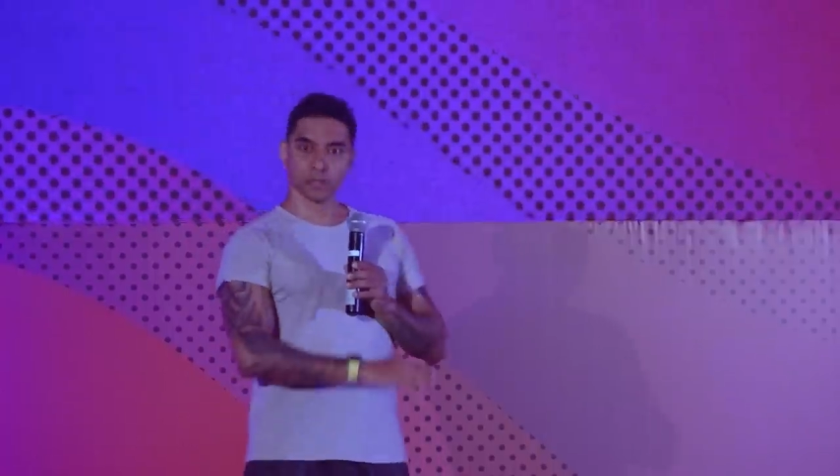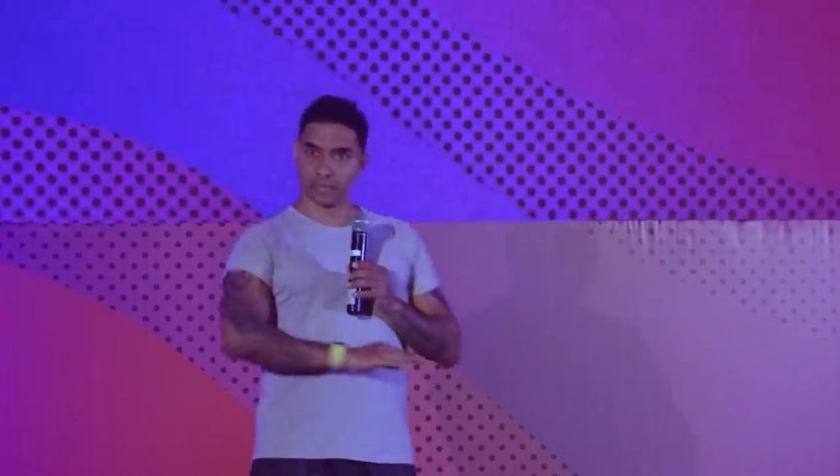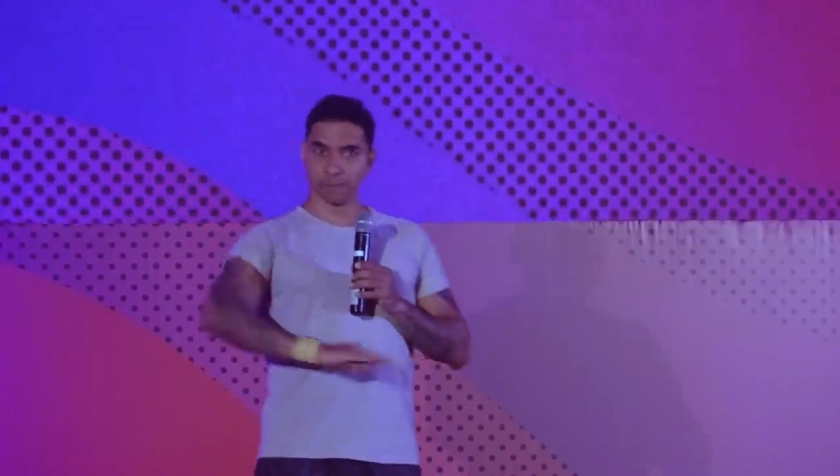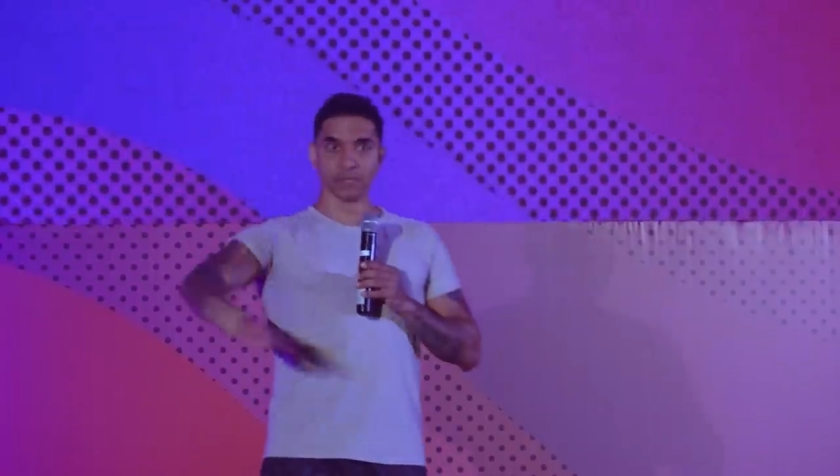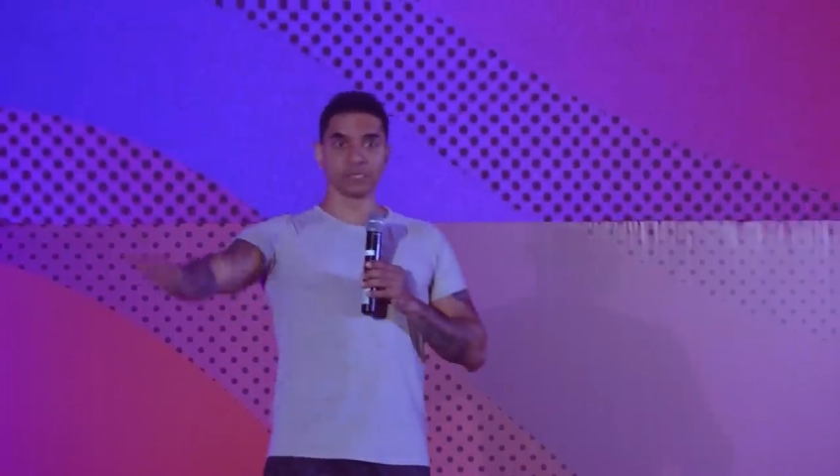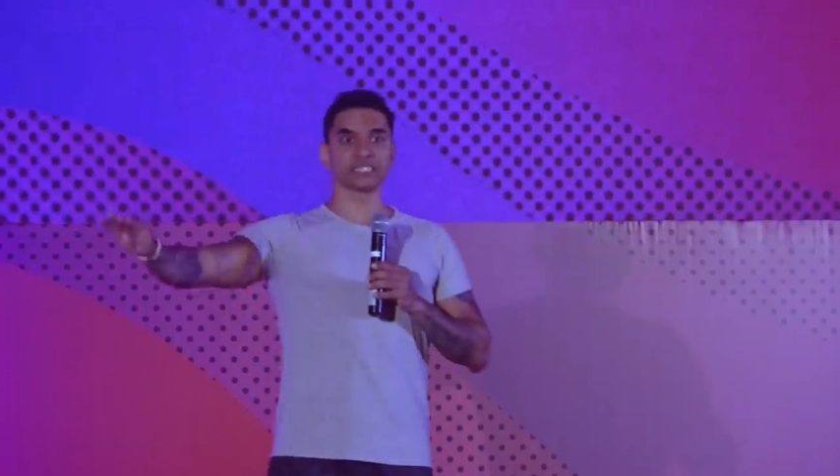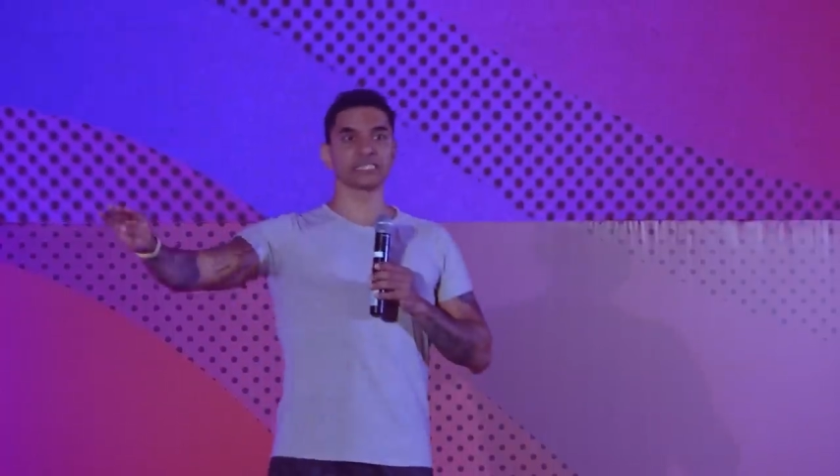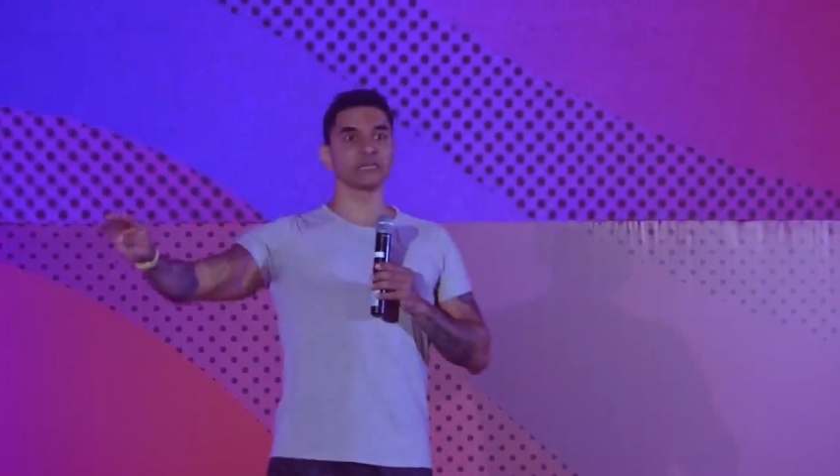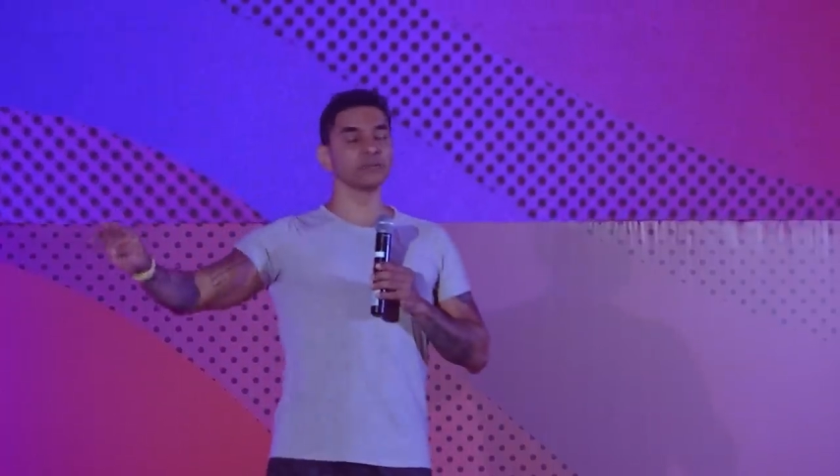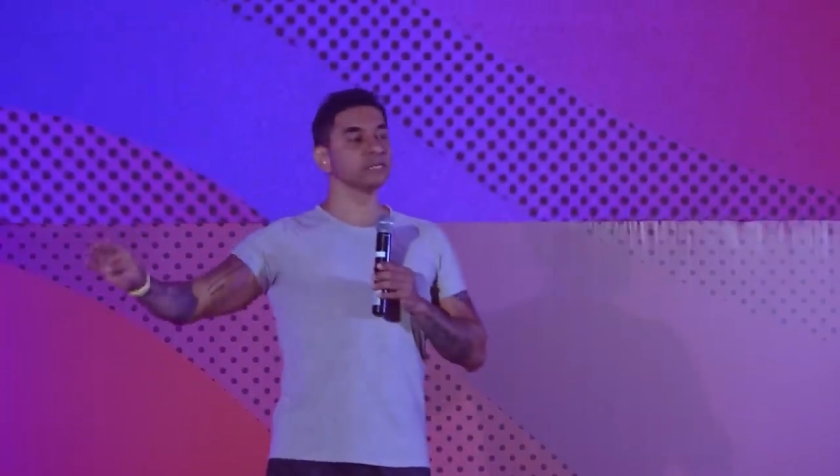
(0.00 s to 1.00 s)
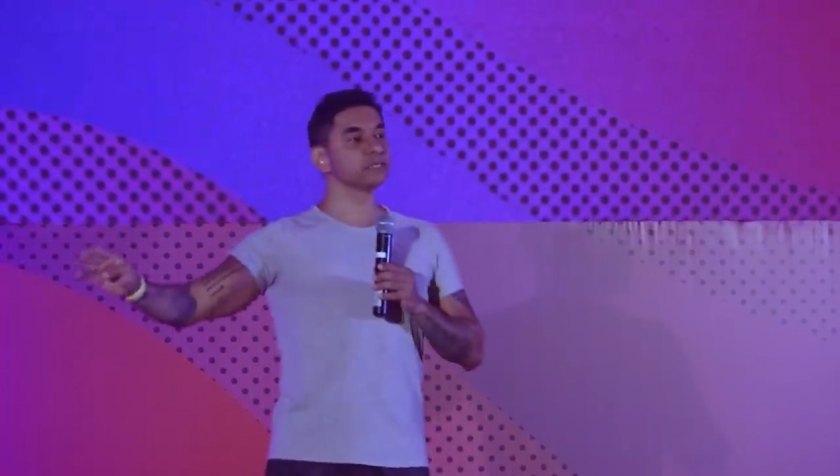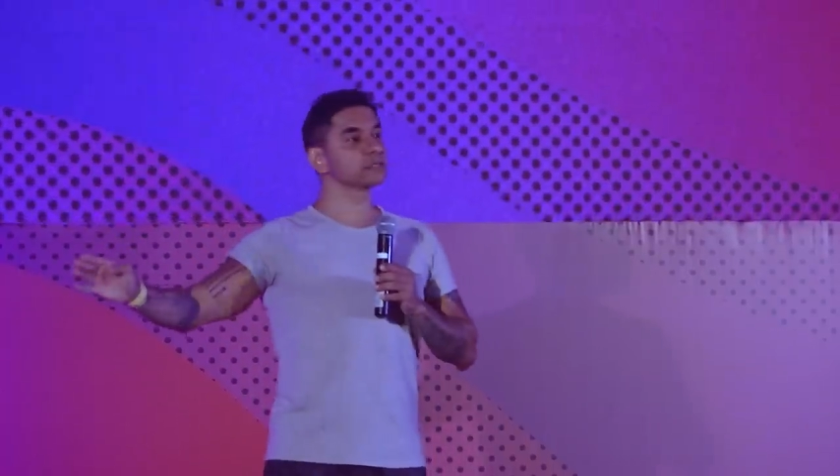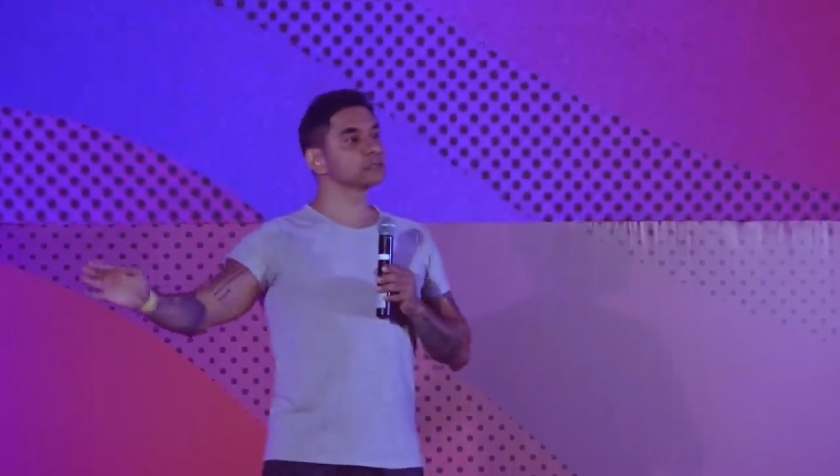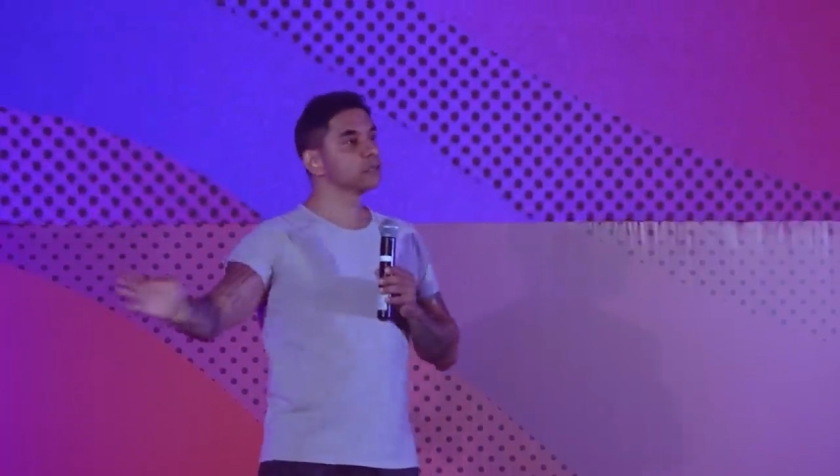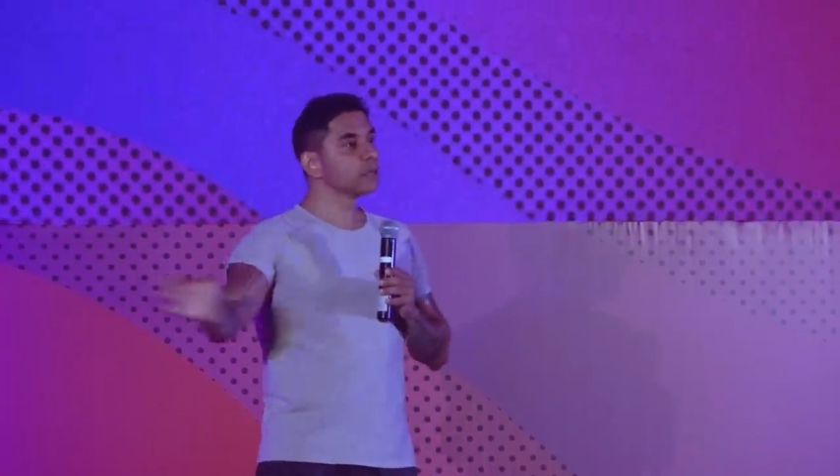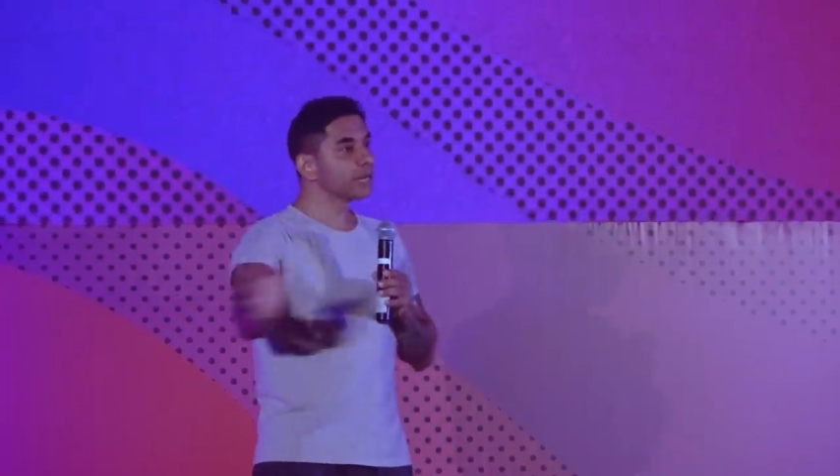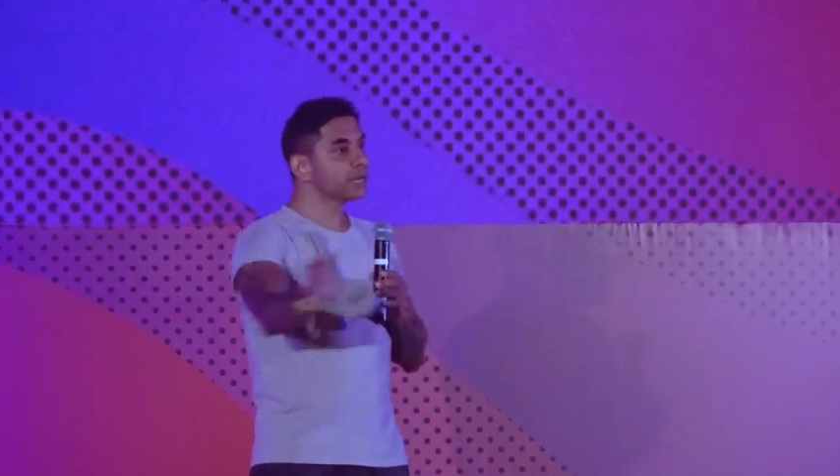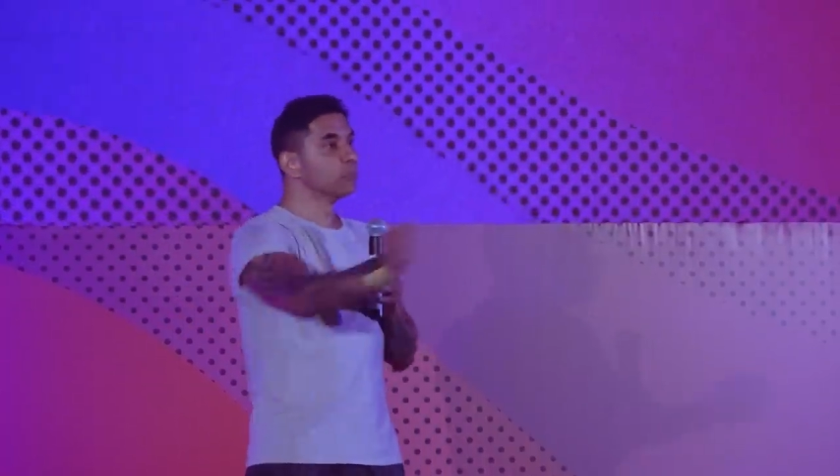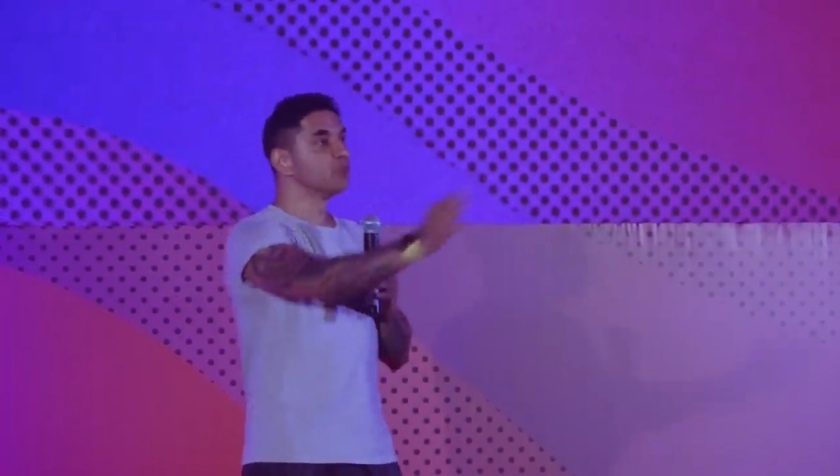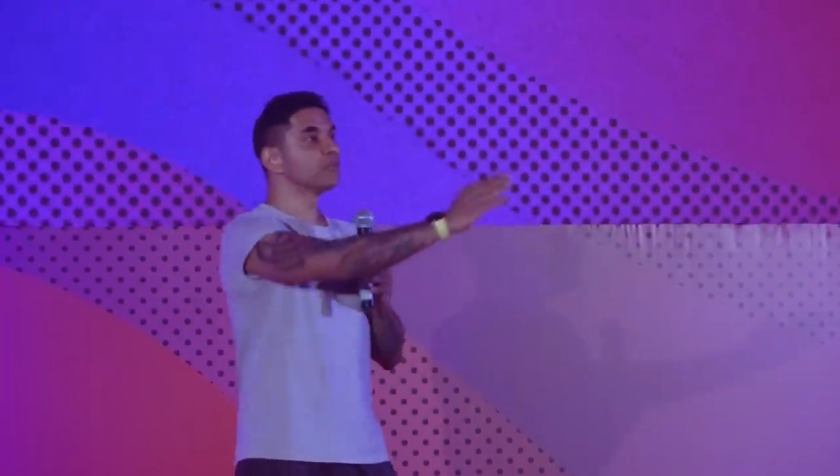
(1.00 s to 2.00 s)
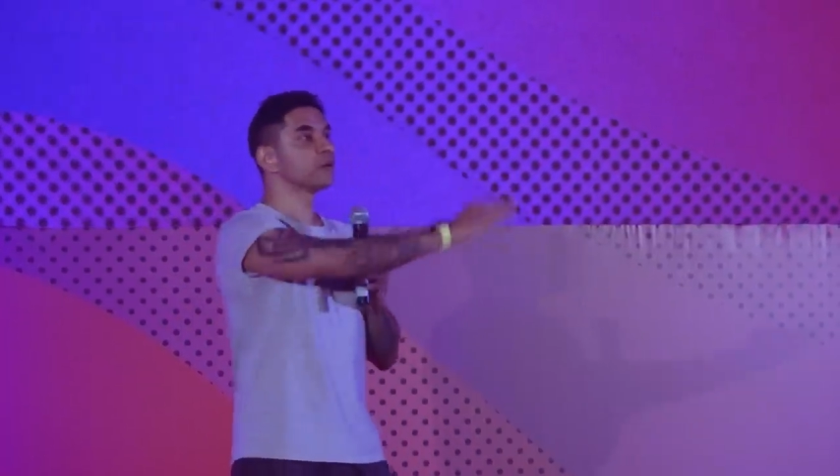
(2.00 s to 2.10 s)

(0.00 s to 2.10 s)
They burn the settlement and they move